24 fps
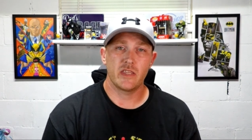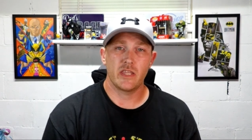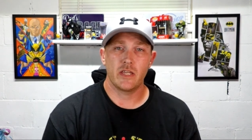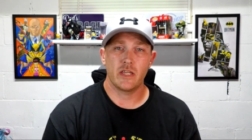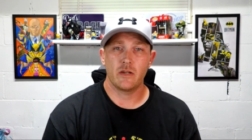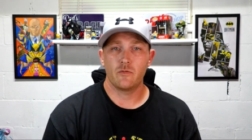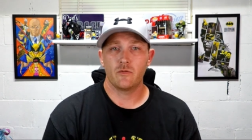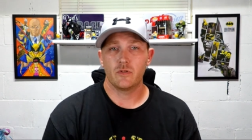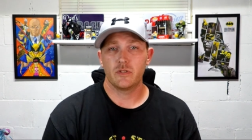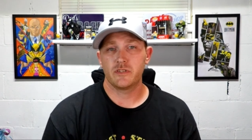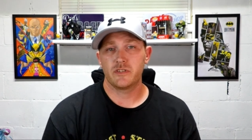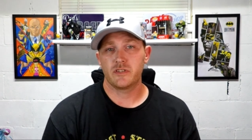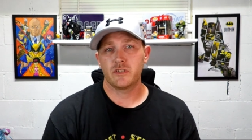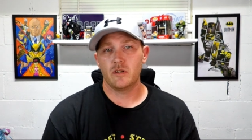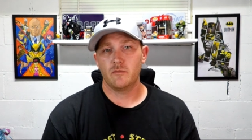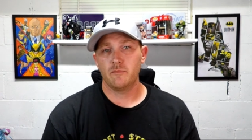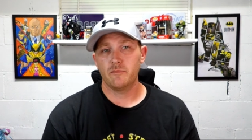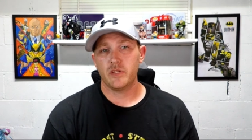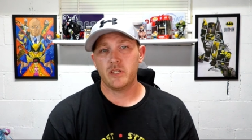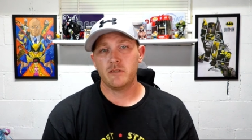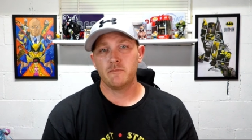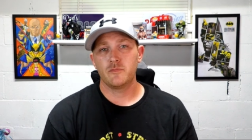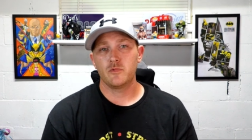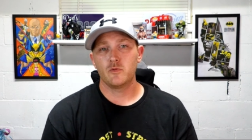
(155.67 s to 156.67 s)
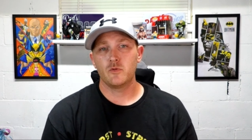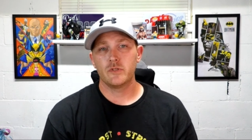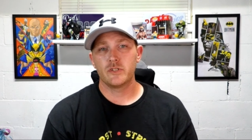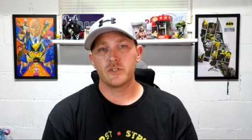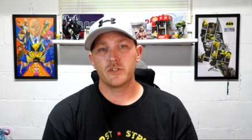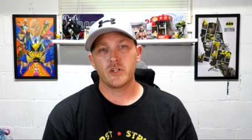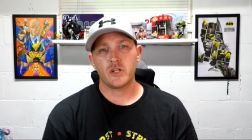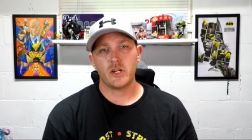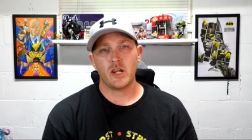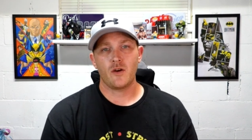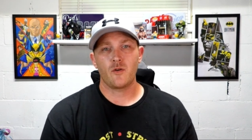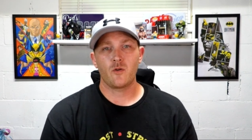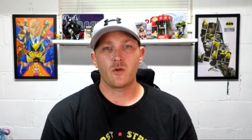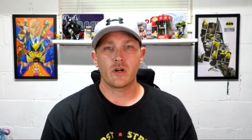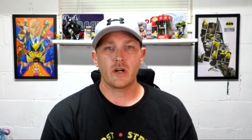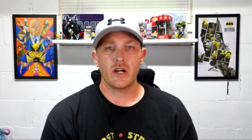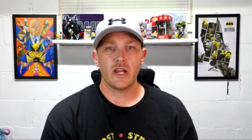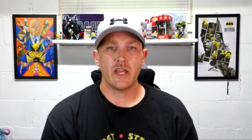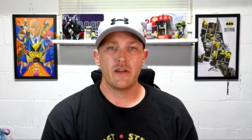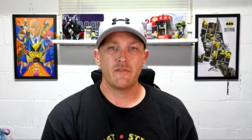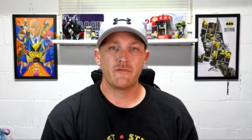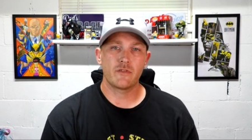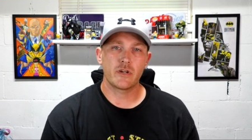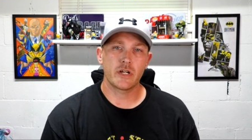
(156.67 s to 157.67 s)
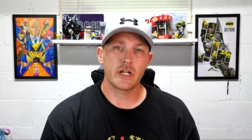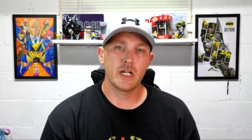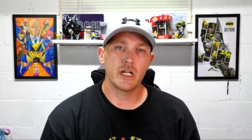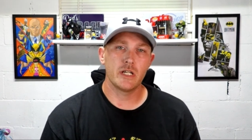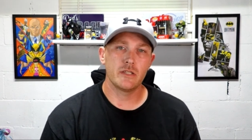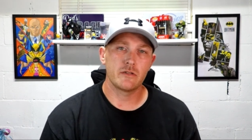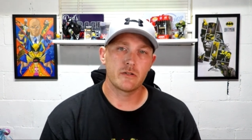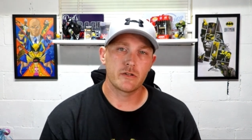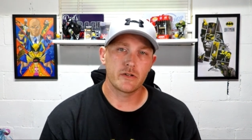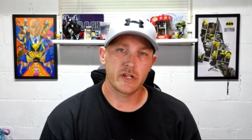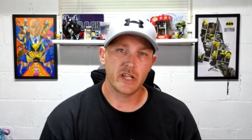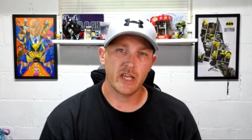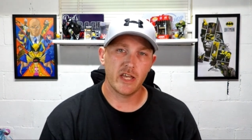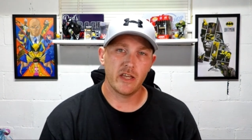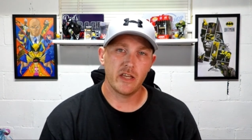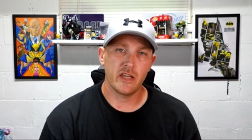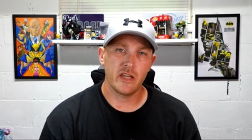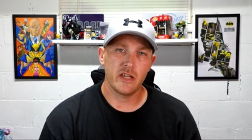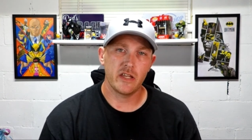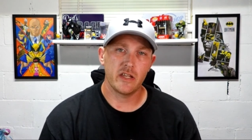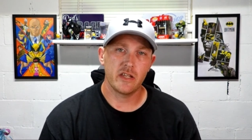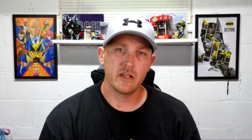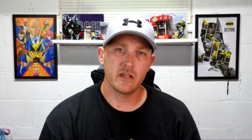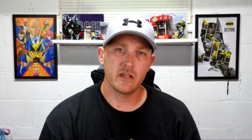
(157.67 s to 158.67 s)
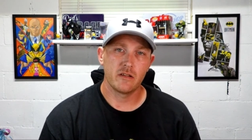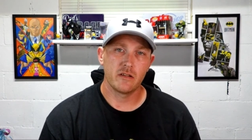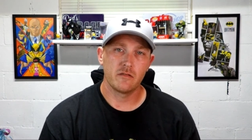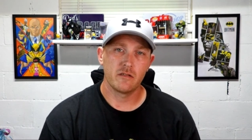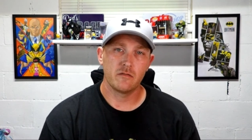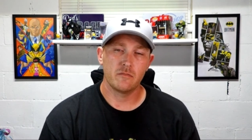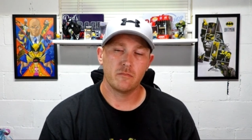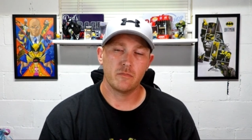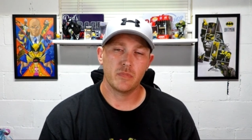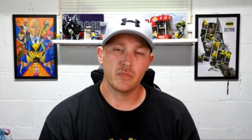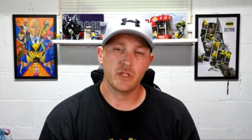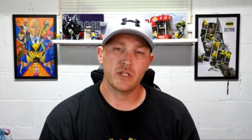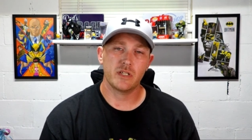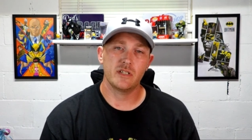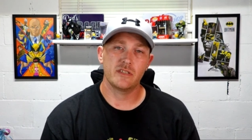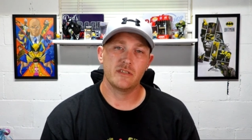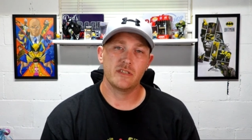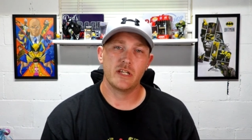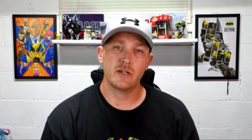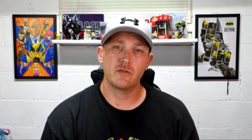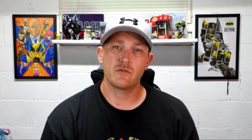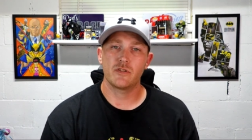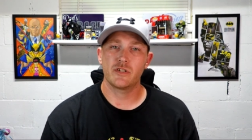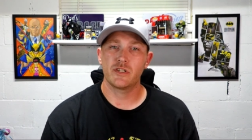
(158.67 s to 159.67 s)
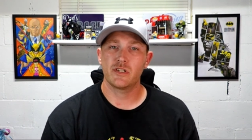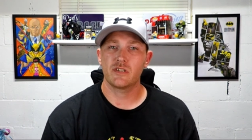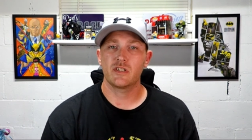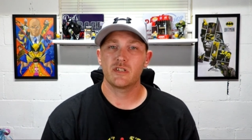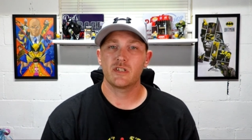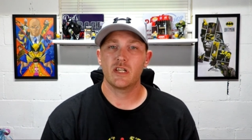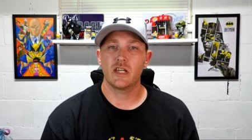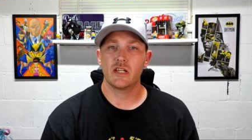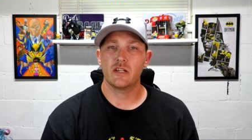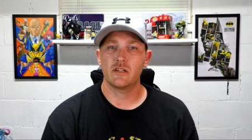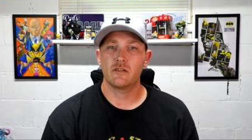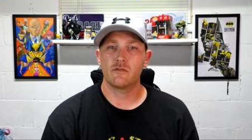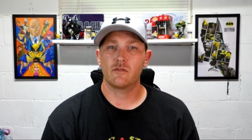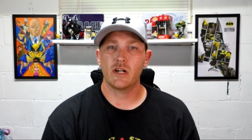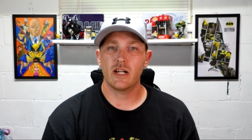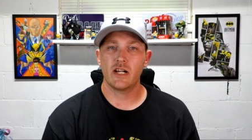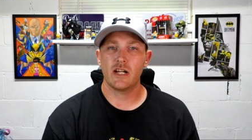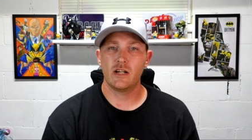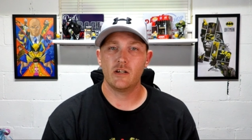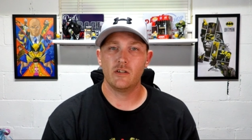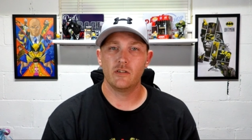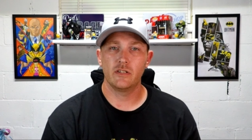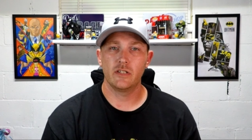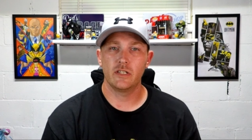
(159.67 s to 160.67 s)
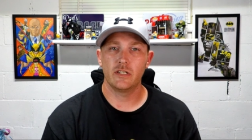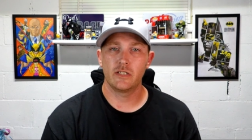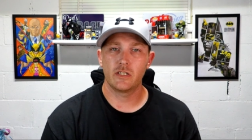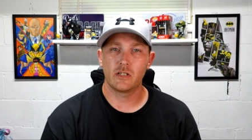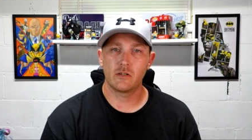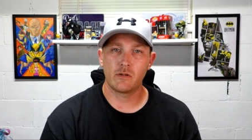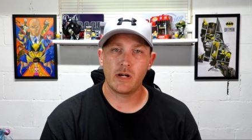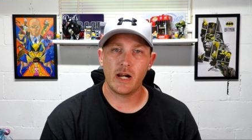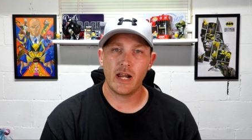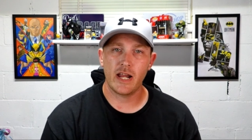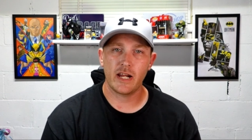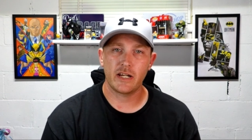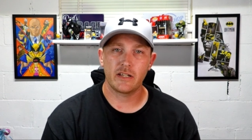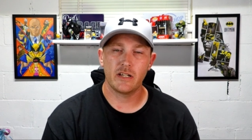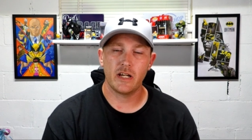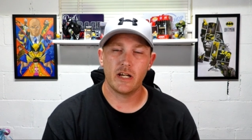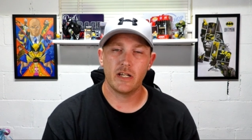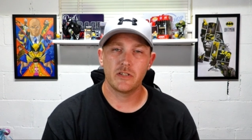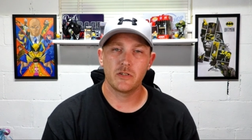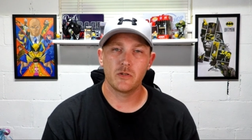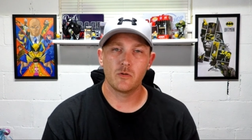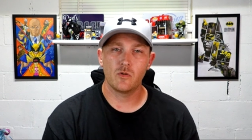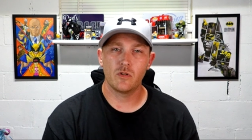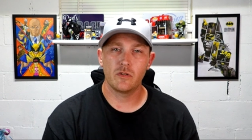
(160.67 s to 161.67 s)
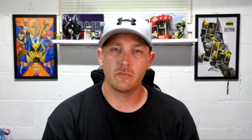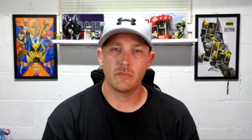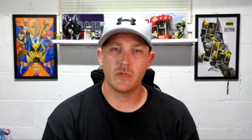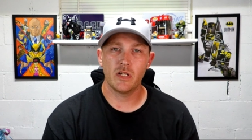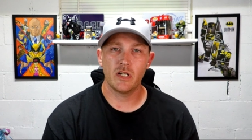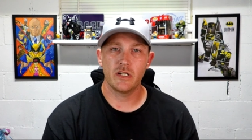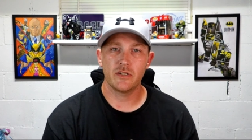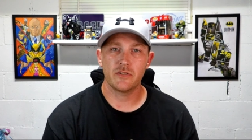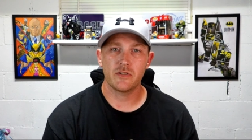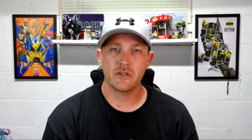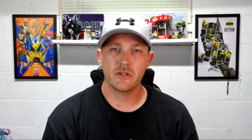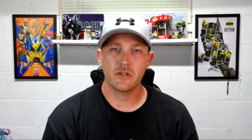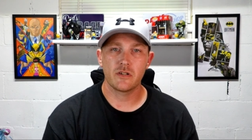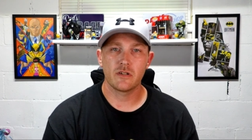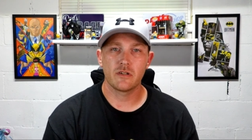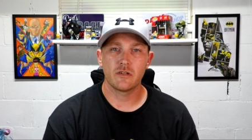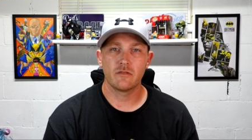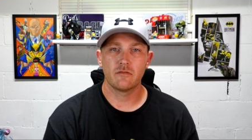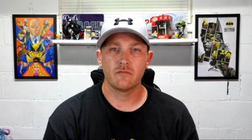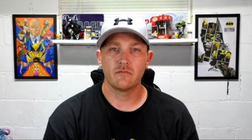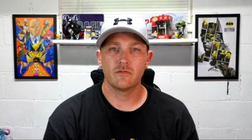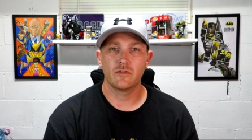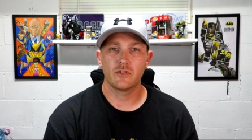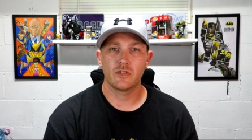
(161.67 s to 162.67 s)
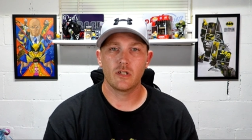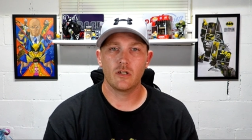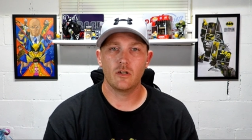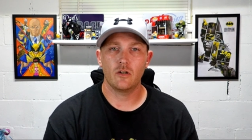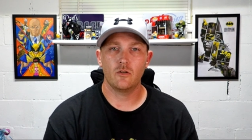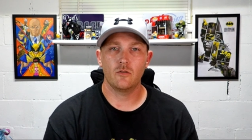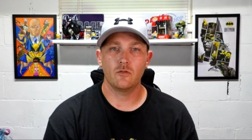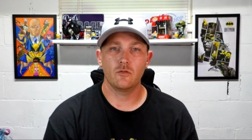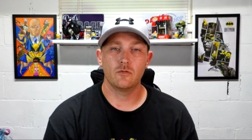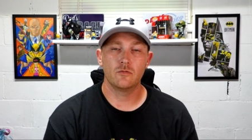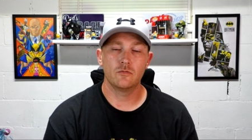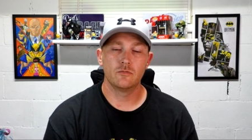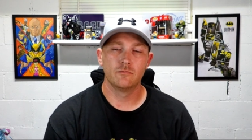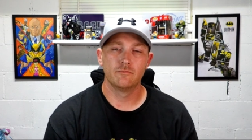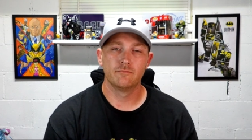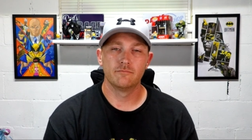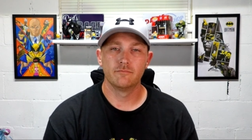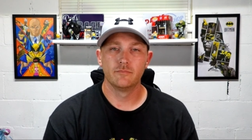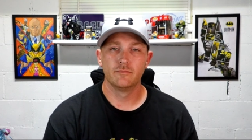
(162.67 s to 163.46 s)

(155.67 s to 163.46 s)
They would, some people would shower every other day, because they were just sitting around in a rack not doing much. So